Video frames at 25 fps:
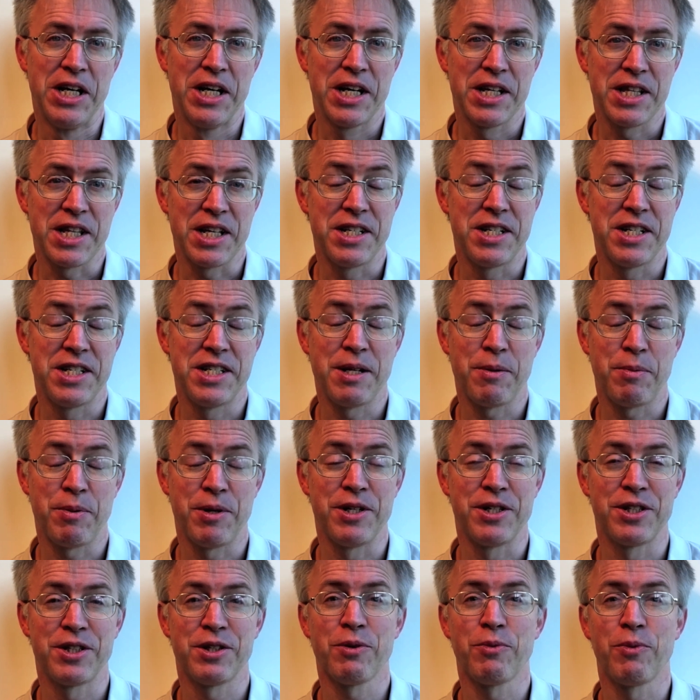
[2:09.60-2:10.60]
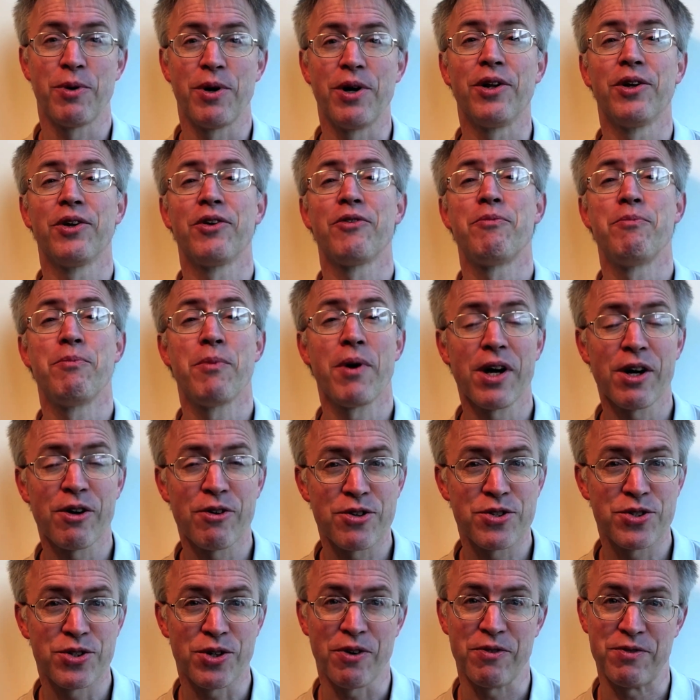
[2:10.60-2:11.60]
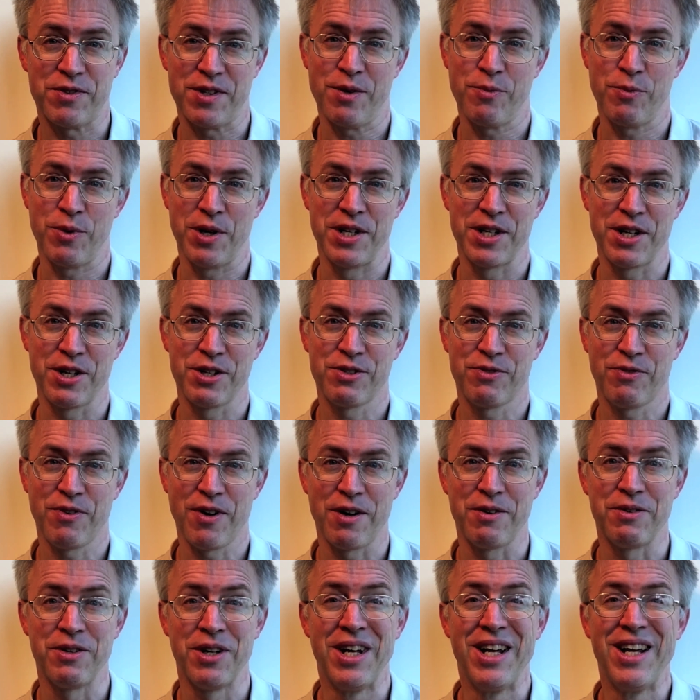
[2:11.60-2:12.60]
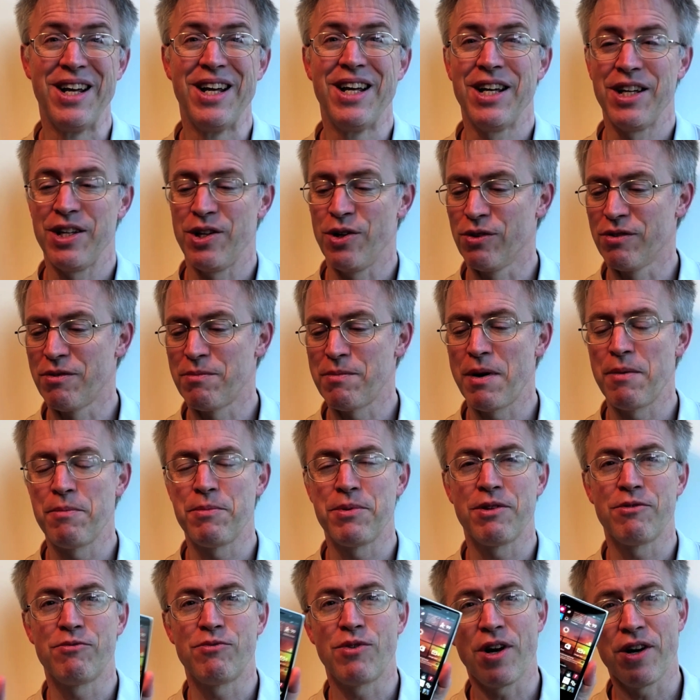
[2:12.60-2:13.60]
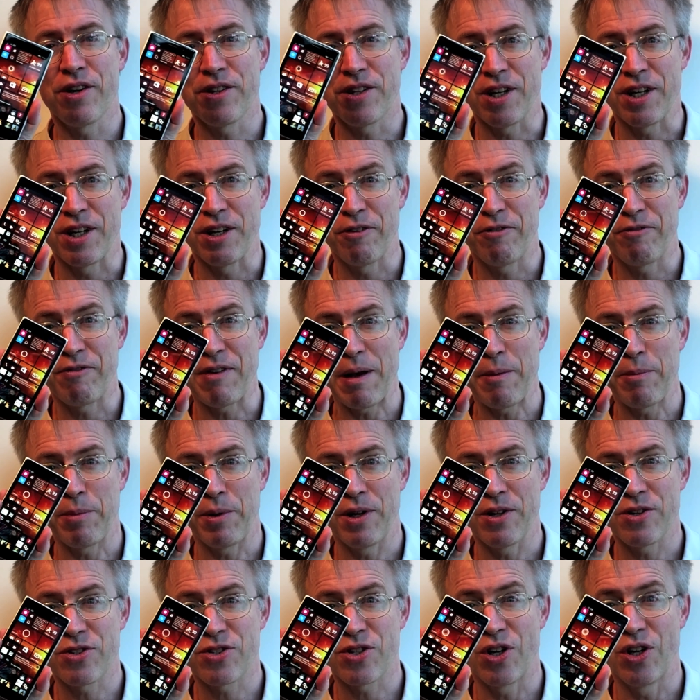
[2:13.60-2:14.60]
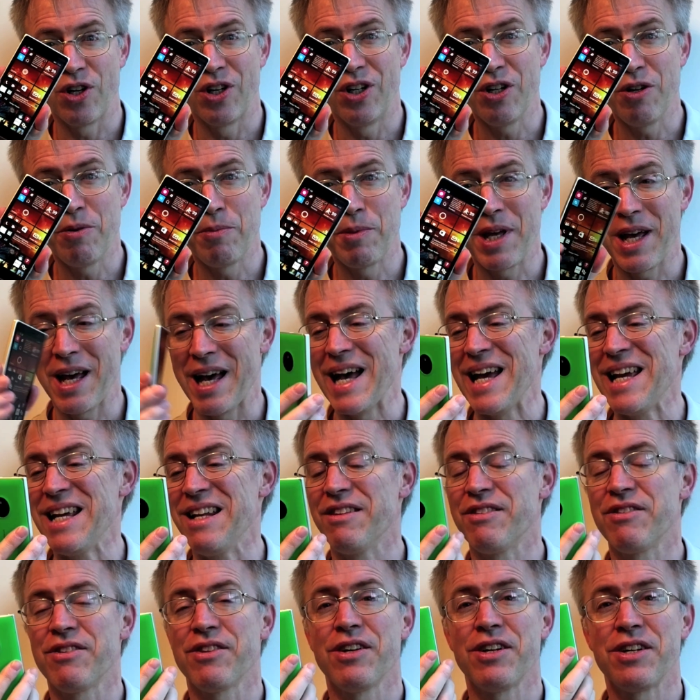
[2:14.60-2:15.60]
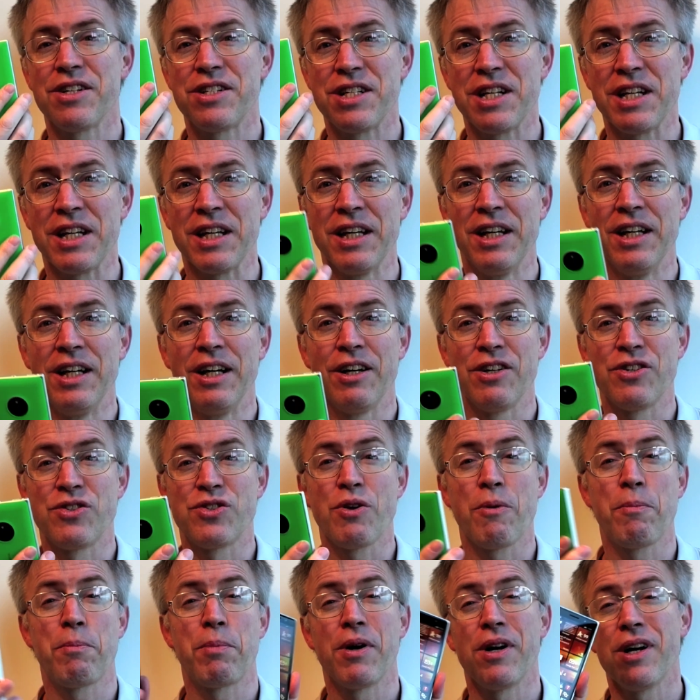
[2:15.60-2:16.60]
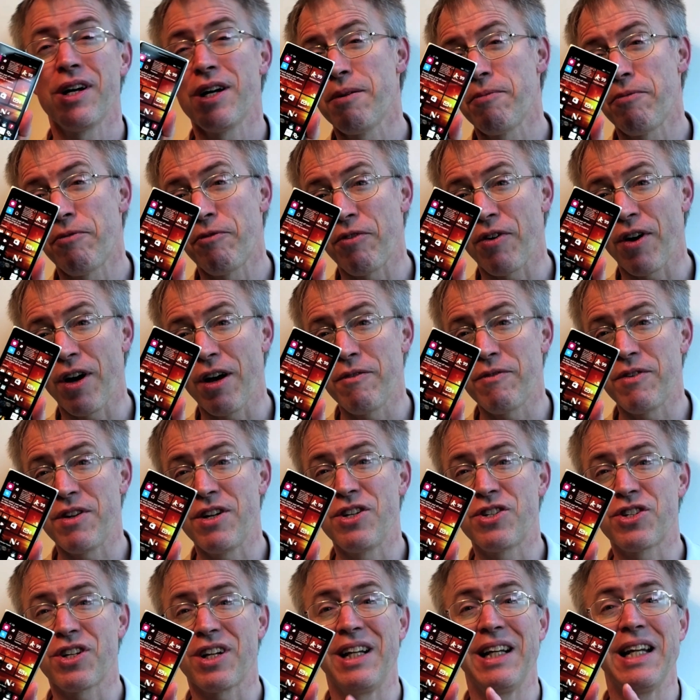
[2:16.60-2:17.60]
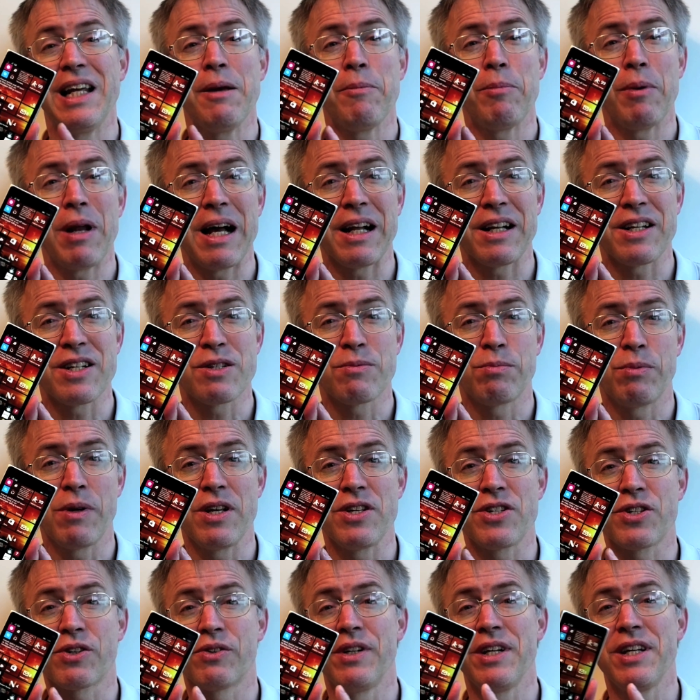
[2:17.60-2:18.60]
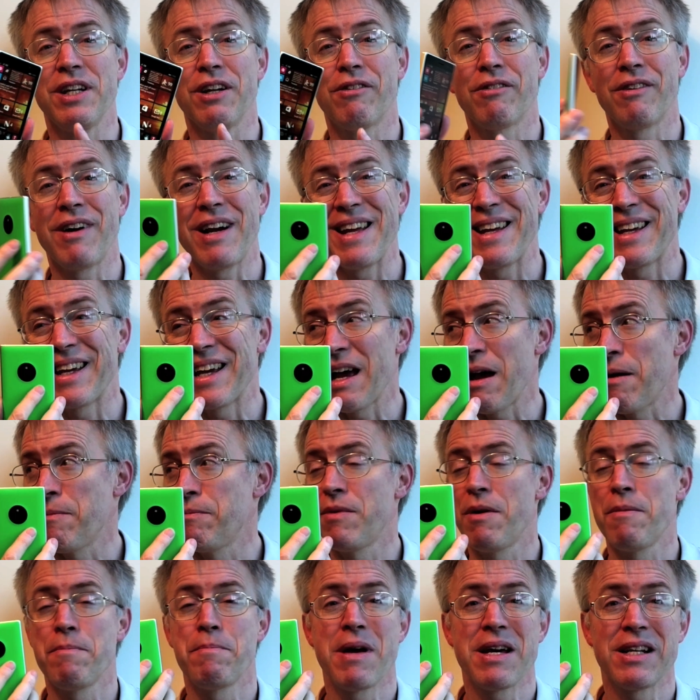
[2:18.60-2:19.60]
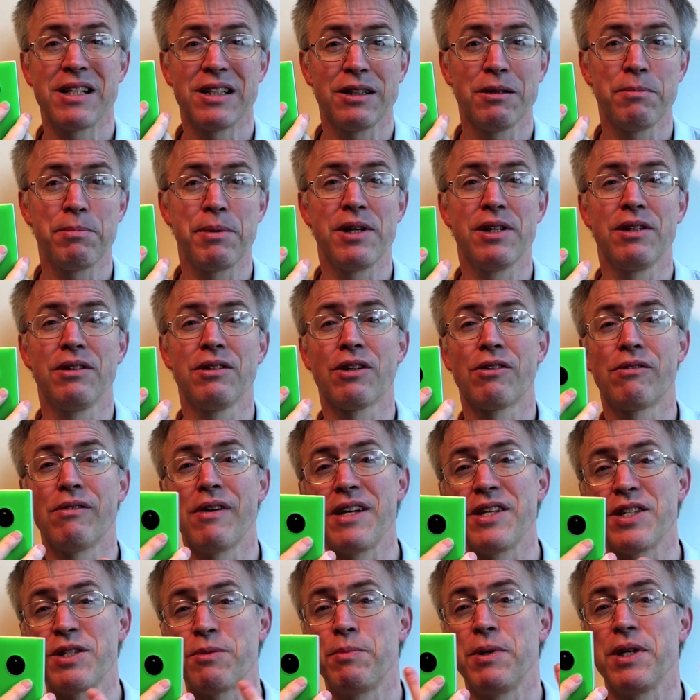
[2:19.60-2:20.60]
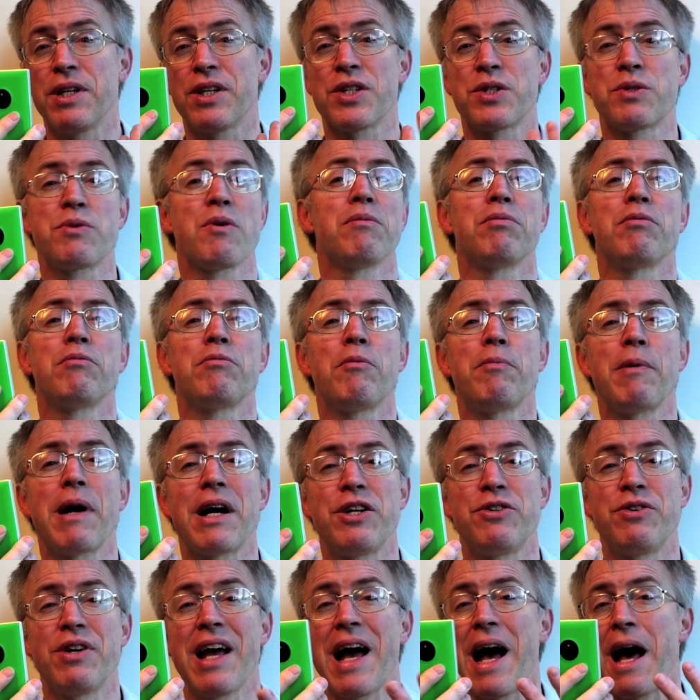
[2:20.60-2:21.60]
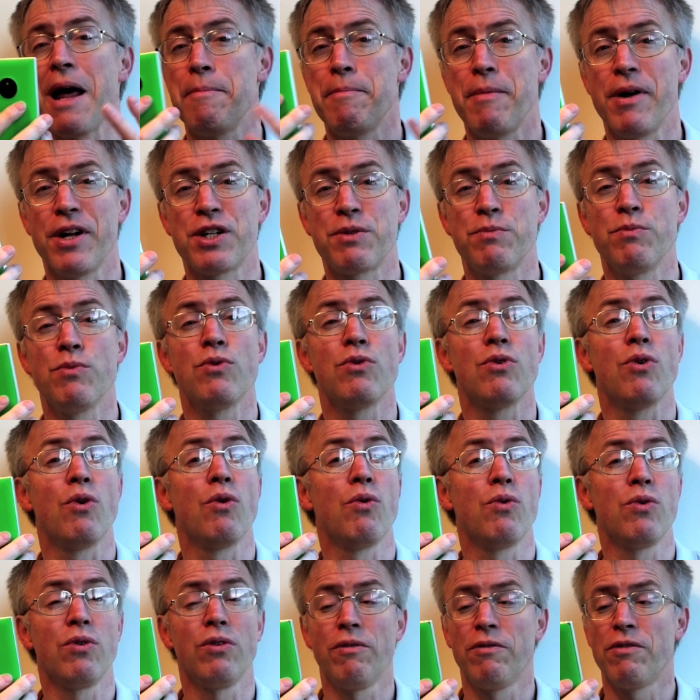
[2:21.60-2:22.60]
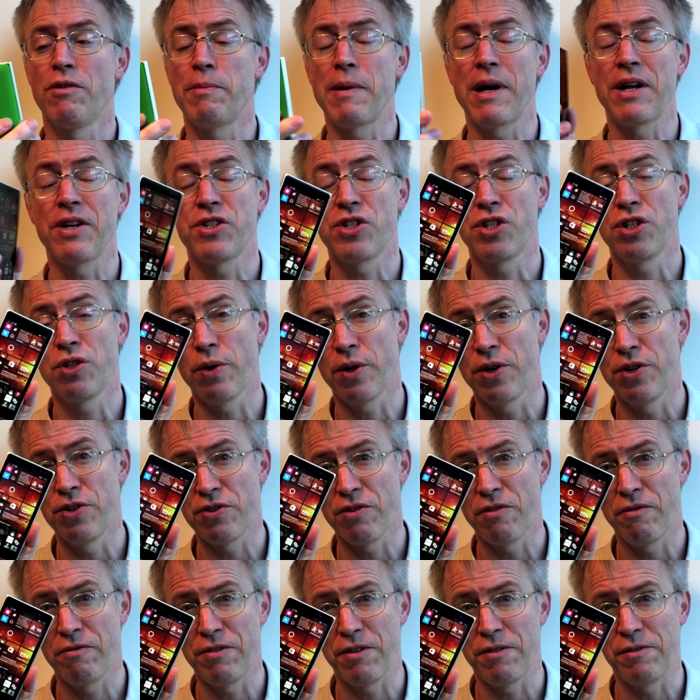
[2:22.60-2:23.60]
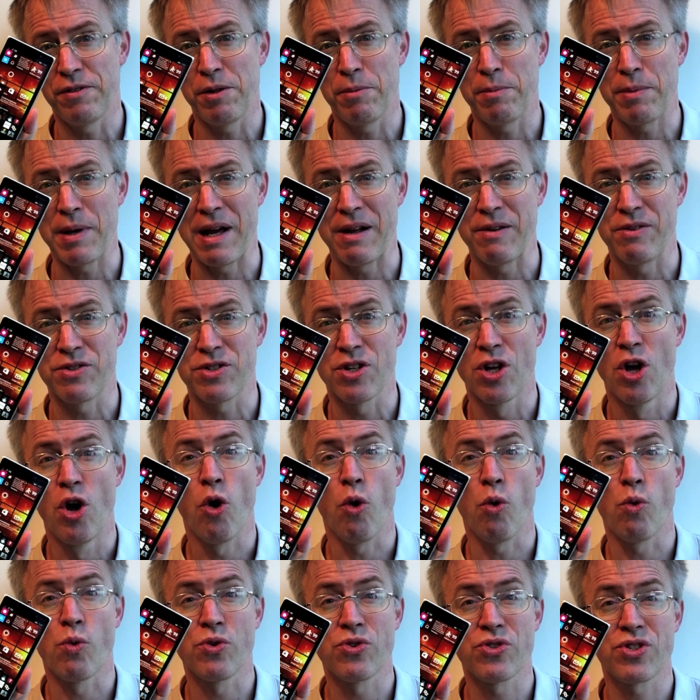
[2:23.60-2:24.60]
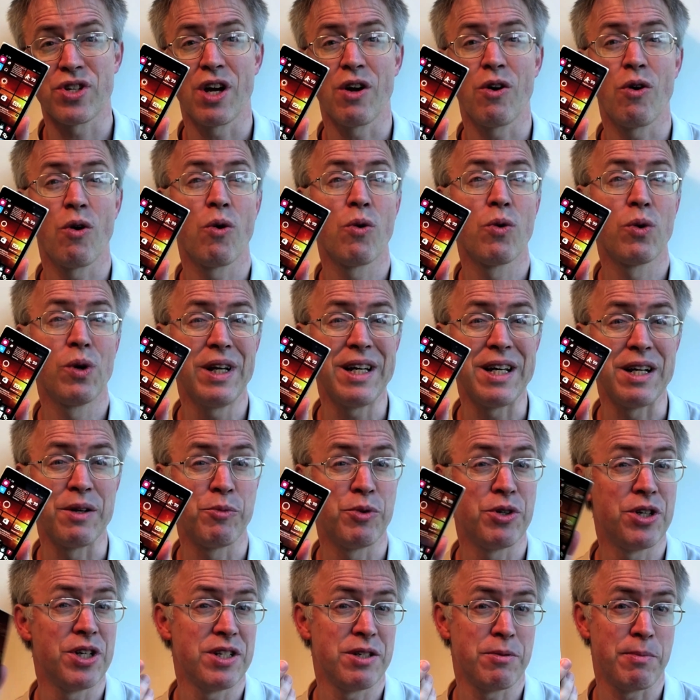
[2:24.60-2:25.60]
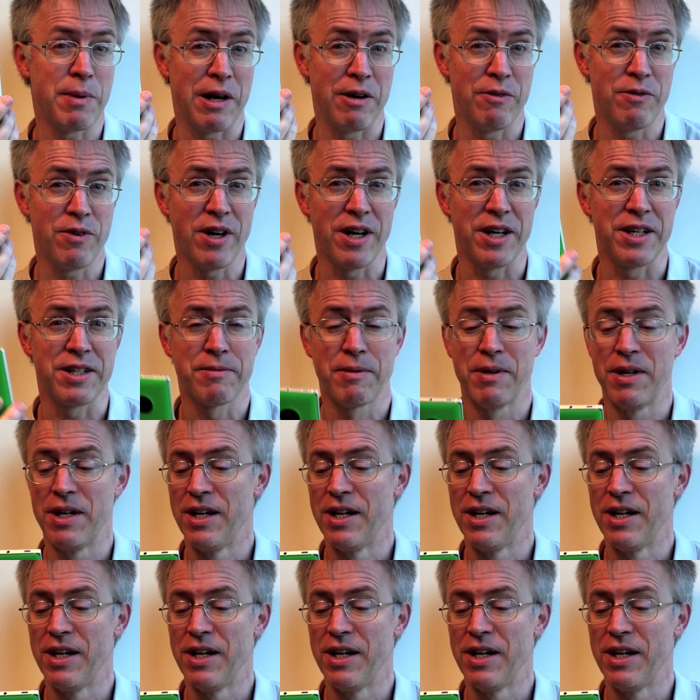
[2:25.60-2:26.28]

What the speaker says: than to dip into the world of Microsoft and Windows Phone? You'll remember the rather fabulous Lumia 830, superb 5-inch clear black display screen, great camera, metal build, great speaker, swappable battery and much more, all for about £250 or so all in, which is about right.